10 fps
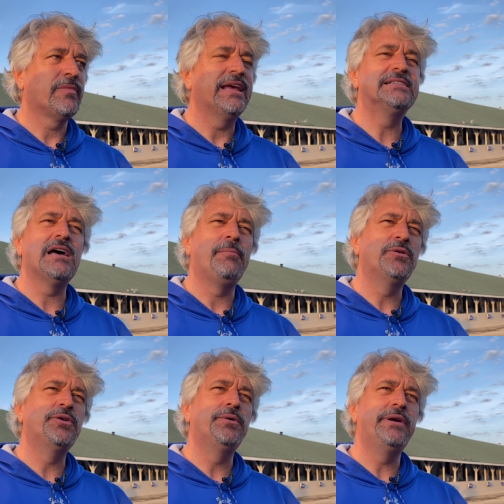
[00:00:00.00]
his
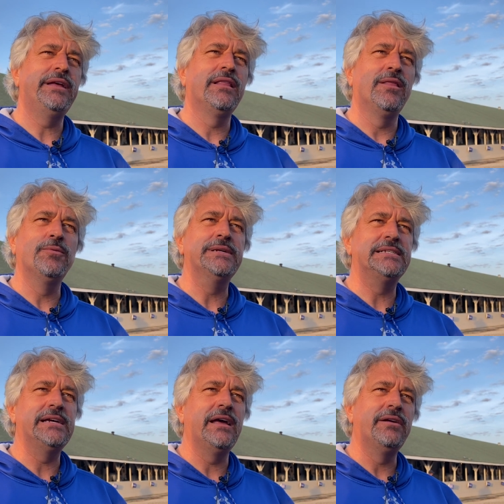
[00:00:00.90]
opportunity in the
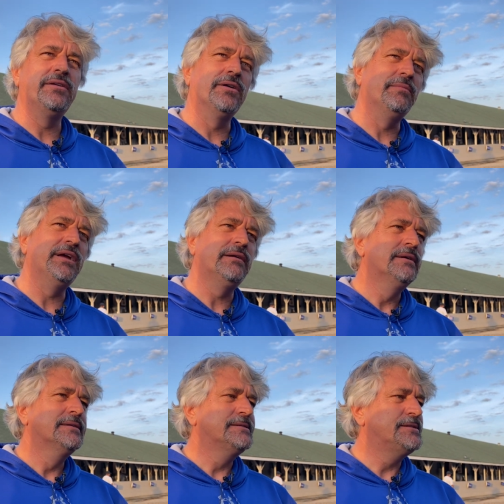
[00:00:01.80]
Louisiana Derby
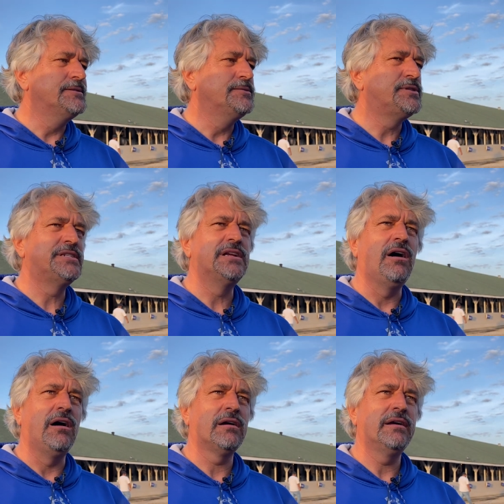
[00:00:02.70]
to
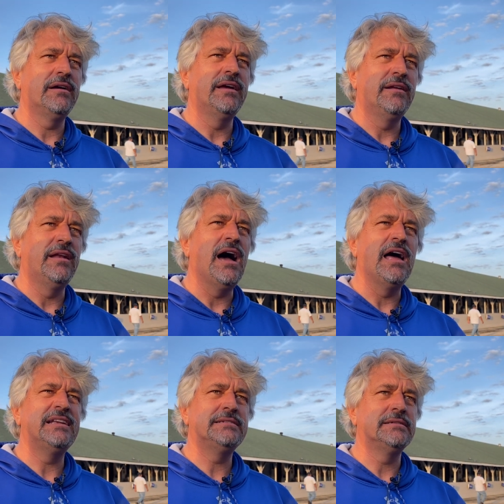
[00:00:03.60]
stalk and
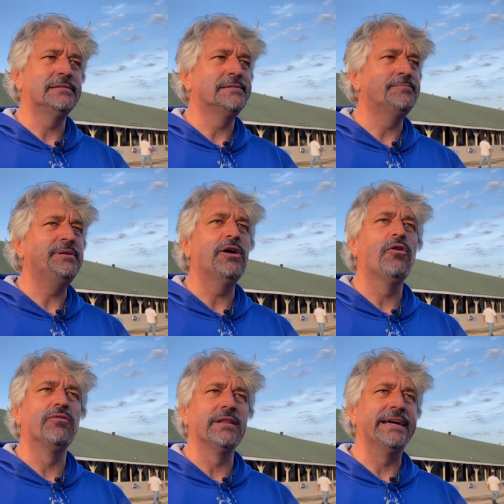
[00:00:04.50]
not be
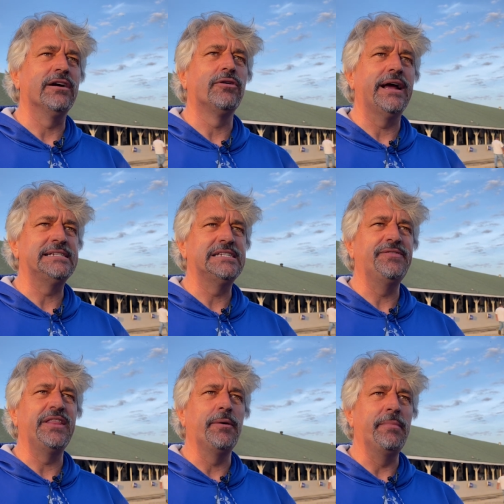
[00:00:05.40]
overly aggressive
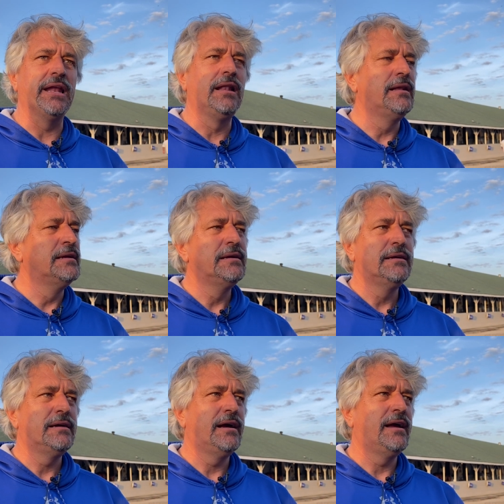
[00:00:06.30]
in the middle
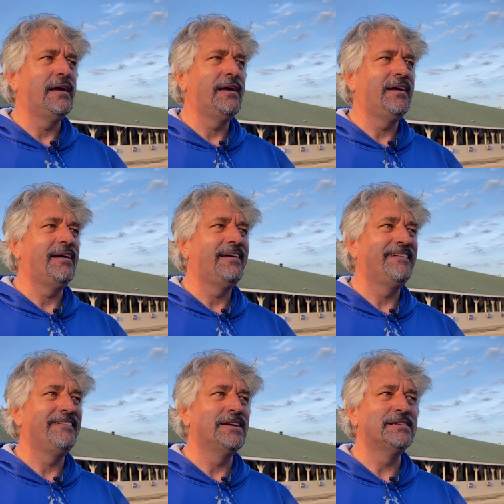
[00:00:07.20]

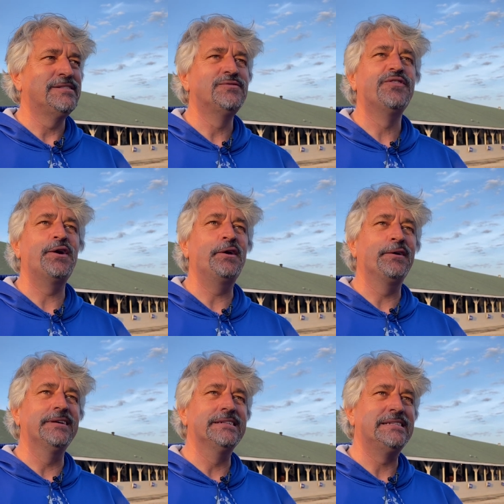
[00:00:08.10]
is very
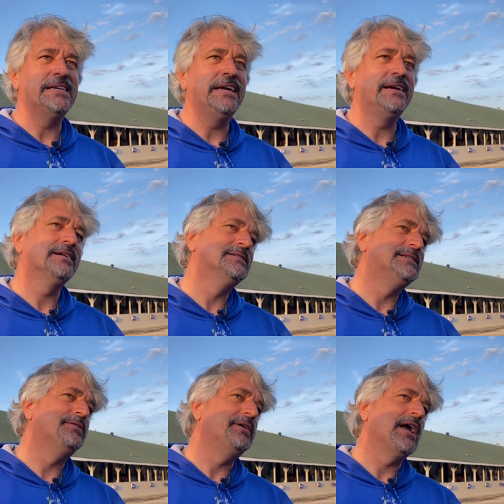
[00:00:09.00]
good to see,
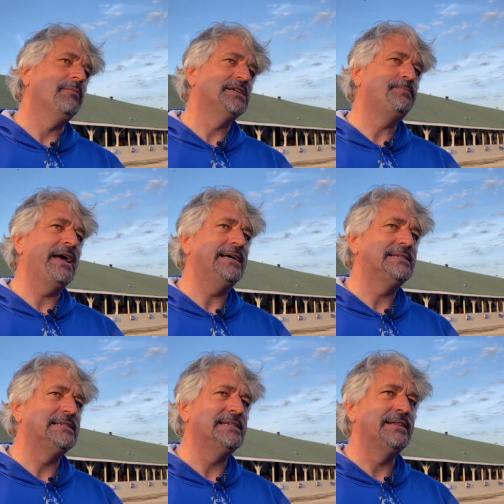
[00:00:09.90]
considering how much
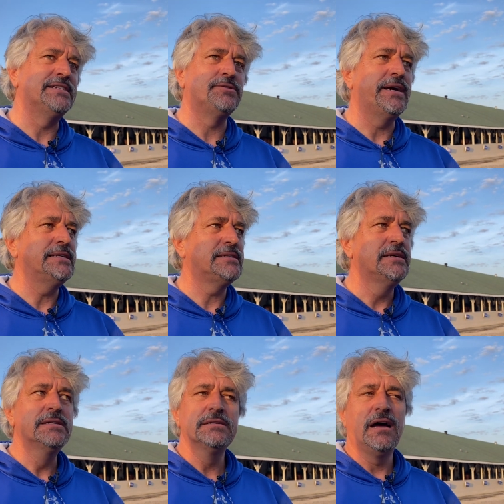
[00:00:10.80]
pace is in this race.
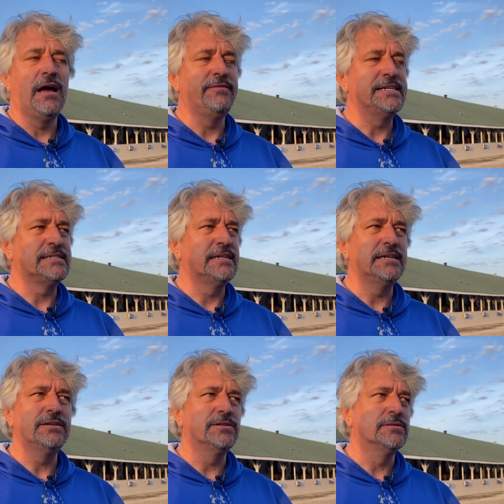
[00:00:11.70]
Obviously,
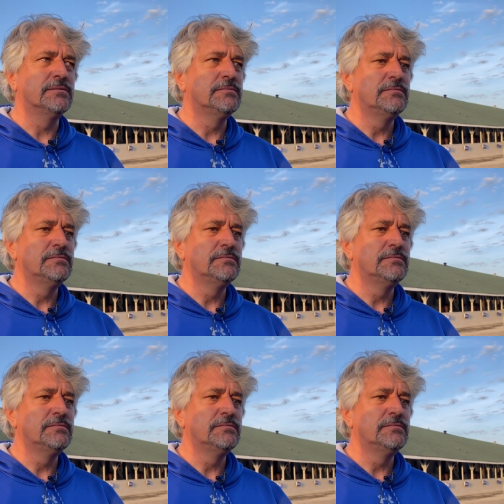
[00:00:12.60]
you're,